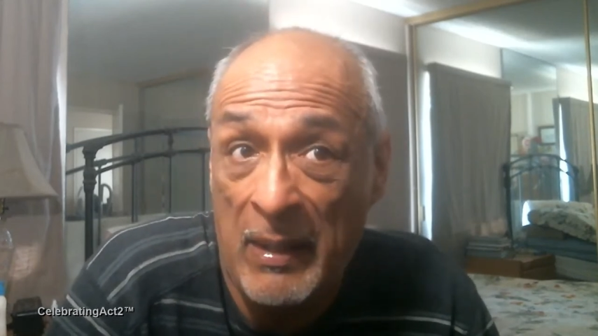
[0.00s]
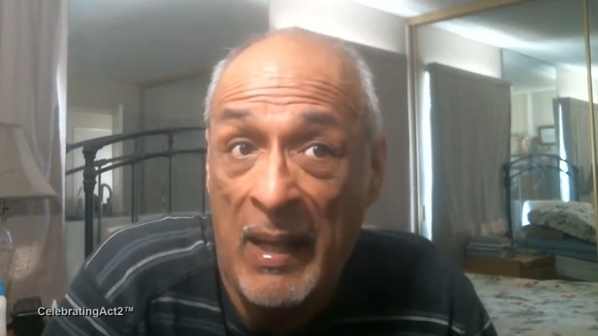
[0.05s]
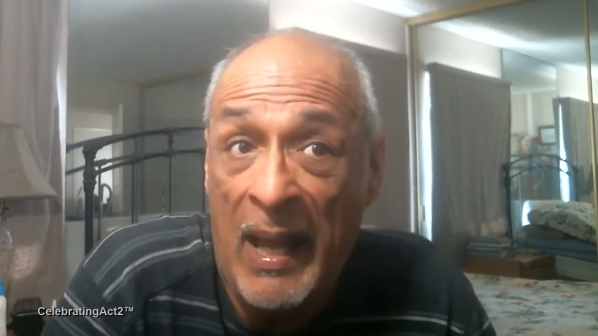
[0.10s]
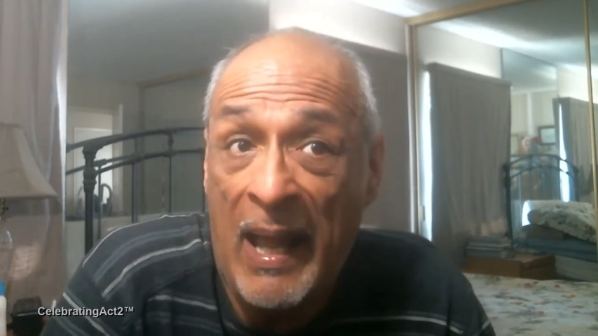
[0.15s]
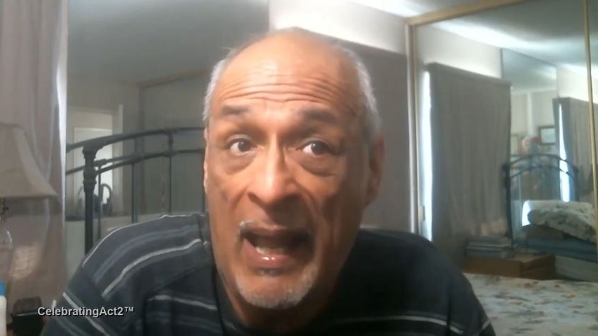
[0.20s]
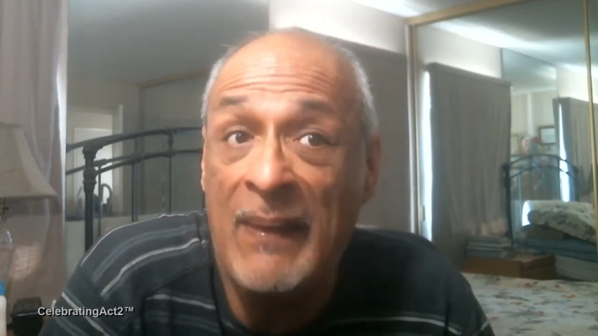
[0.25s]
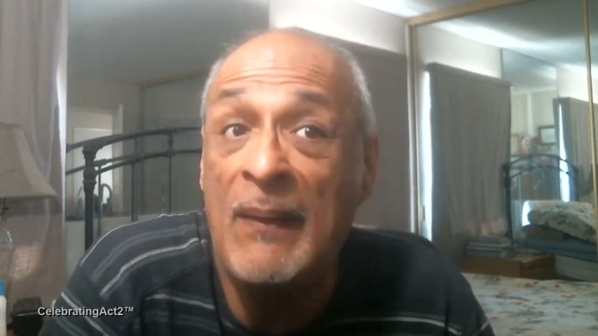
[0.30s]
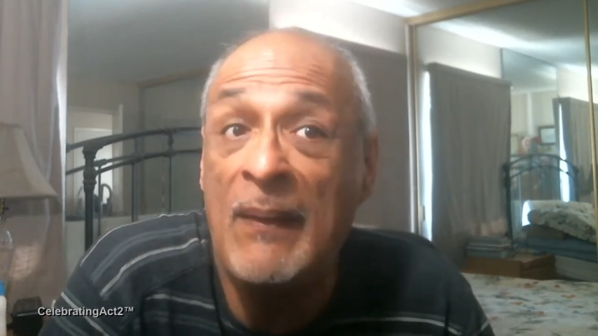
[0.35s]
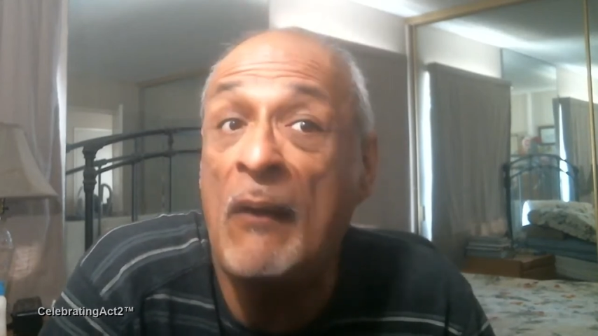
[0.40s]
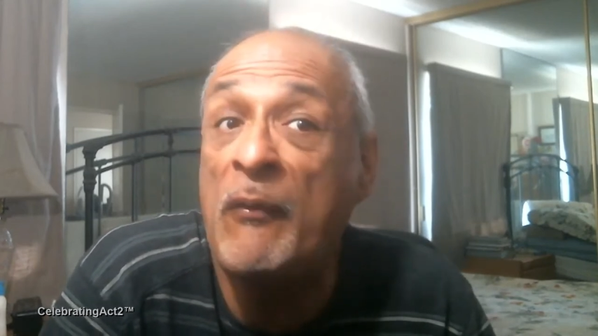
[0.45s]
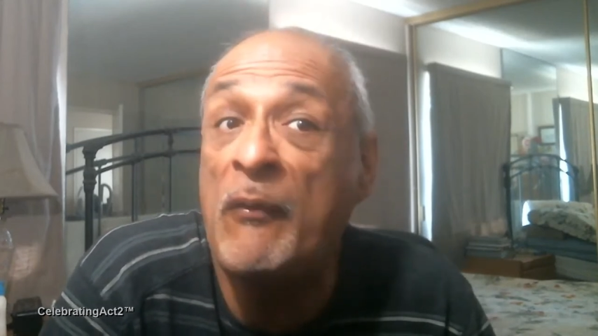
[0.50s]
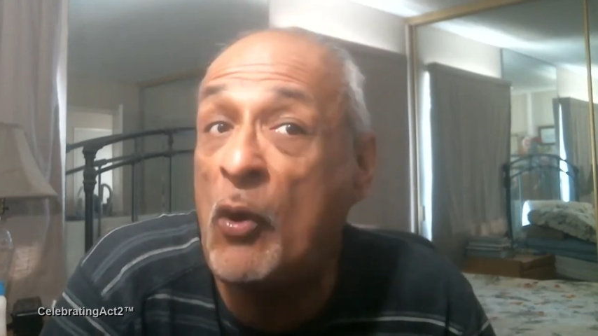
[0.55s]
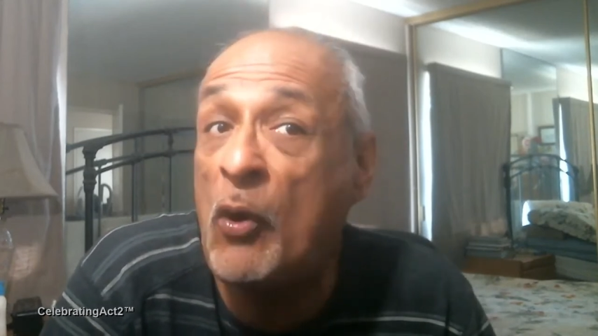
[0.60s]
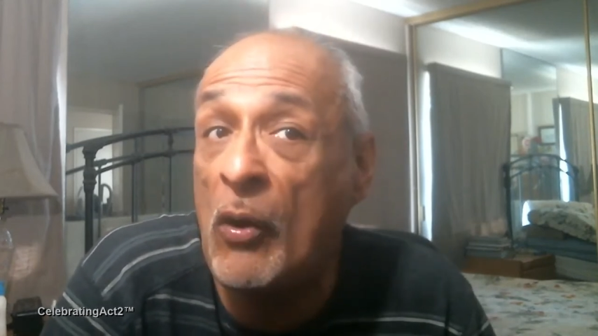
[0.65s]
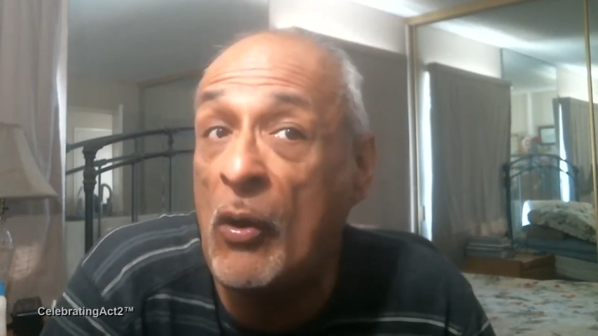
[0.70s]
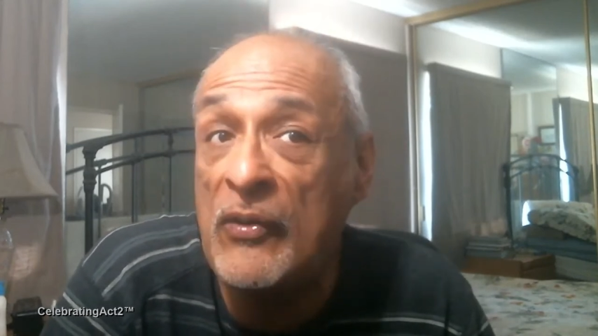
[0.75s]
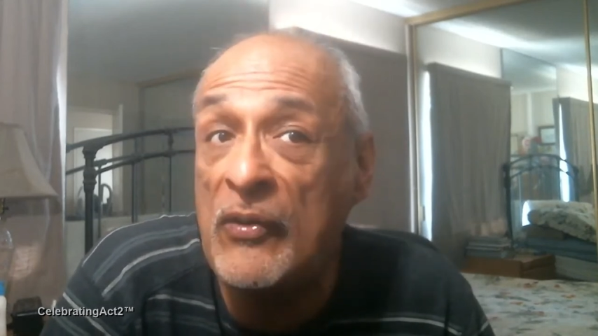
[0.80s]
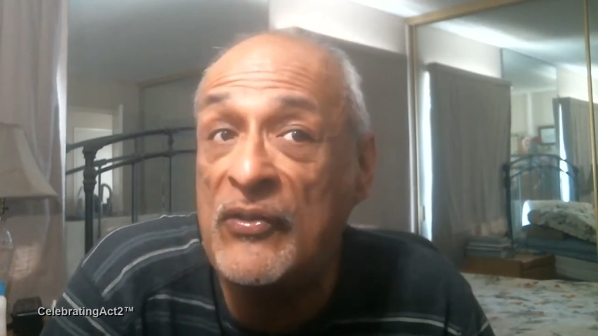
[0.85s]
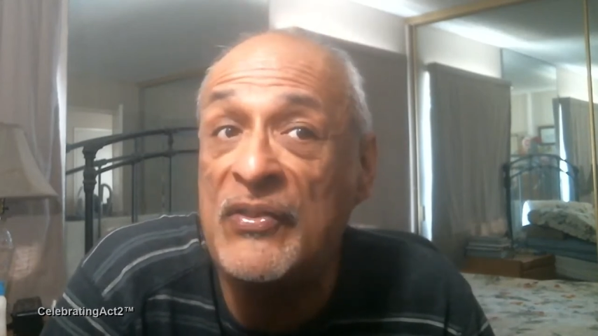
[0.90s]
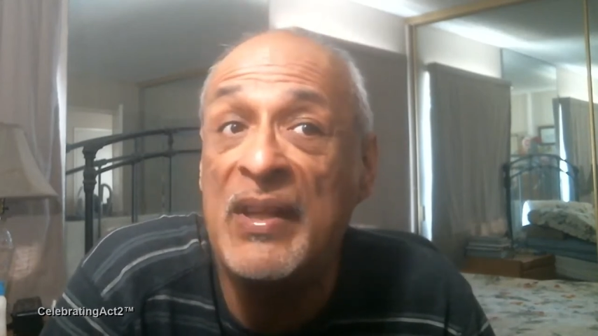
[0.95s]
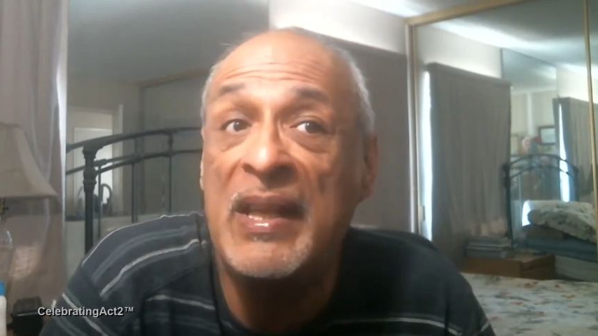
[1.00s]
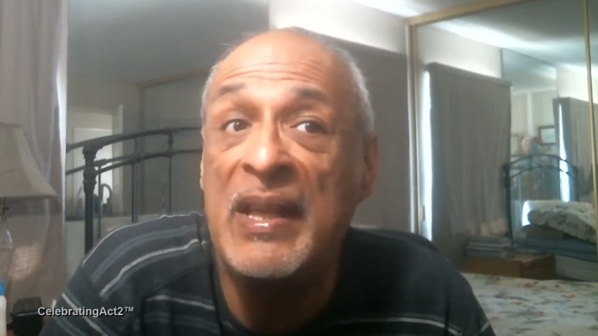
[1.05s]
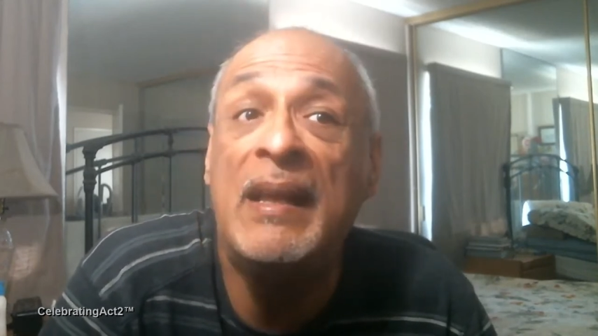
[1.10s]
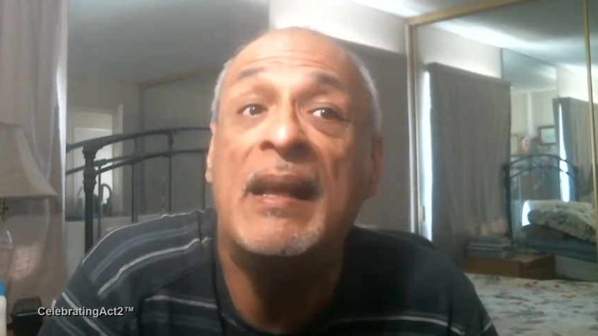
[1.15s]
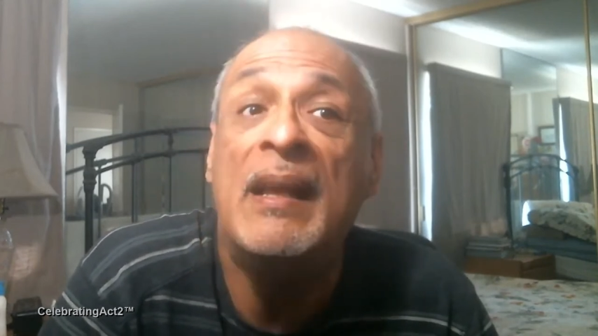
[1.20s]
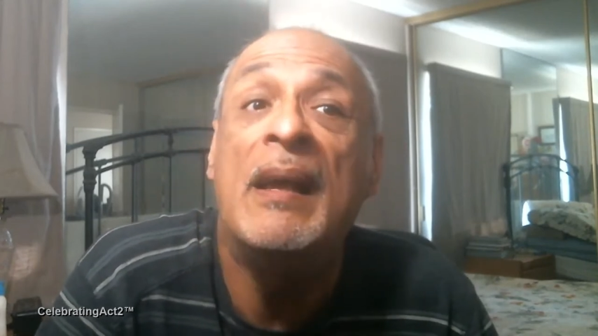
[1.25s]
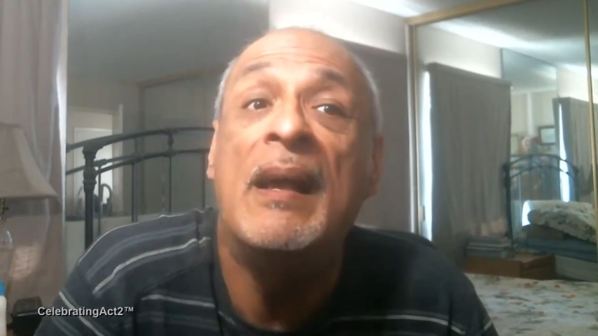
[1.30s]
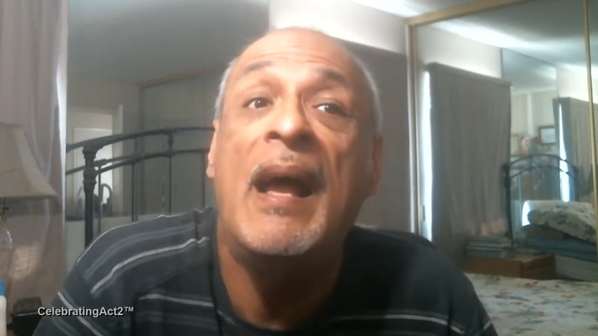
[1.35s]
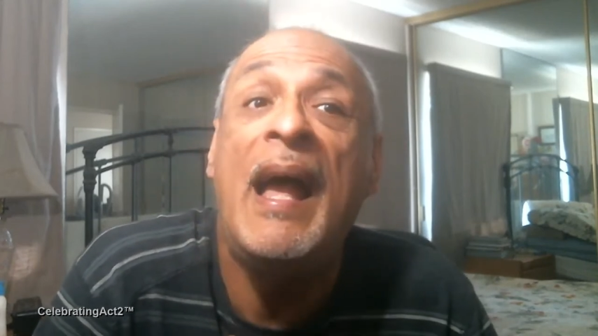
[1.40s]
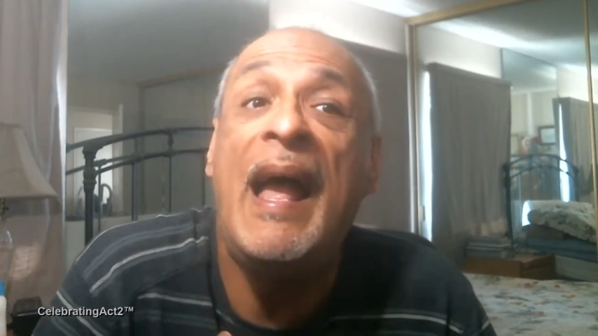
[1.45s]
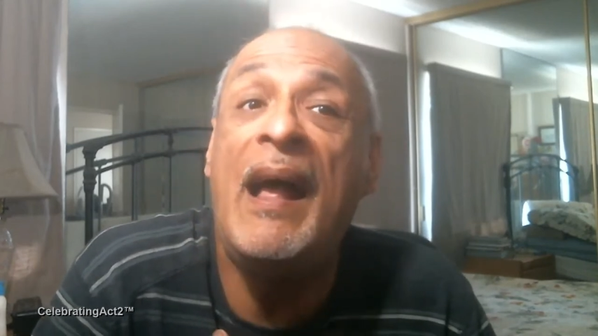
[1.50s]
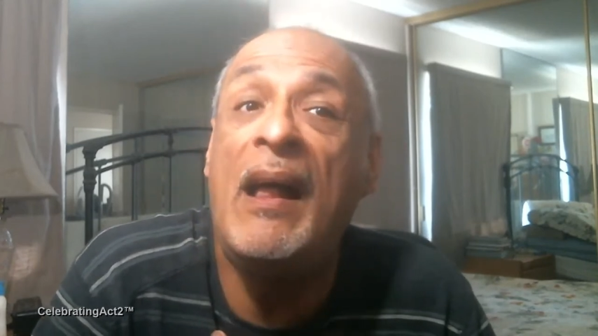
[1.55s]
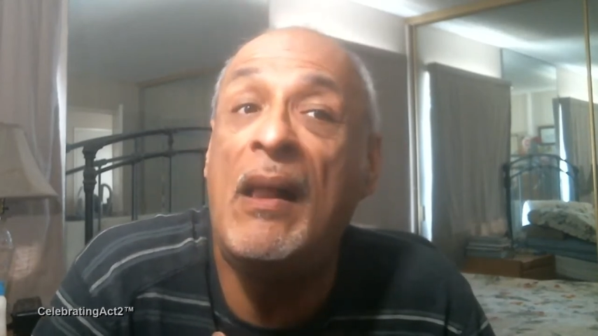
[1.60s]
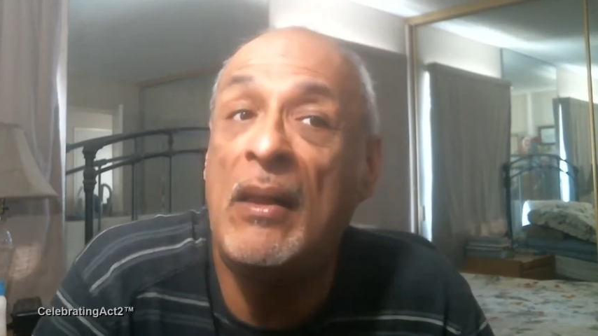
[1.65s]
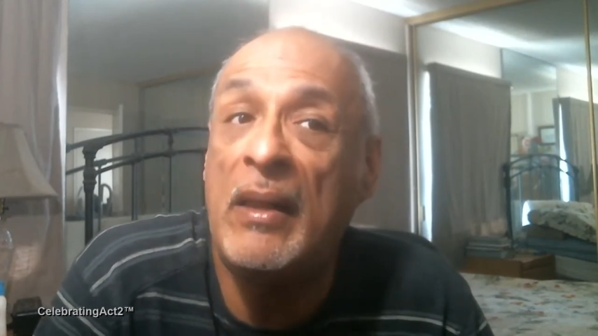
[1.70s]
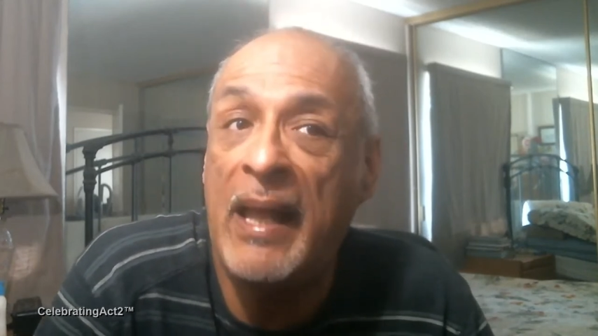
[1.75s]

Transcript: And, of course, the El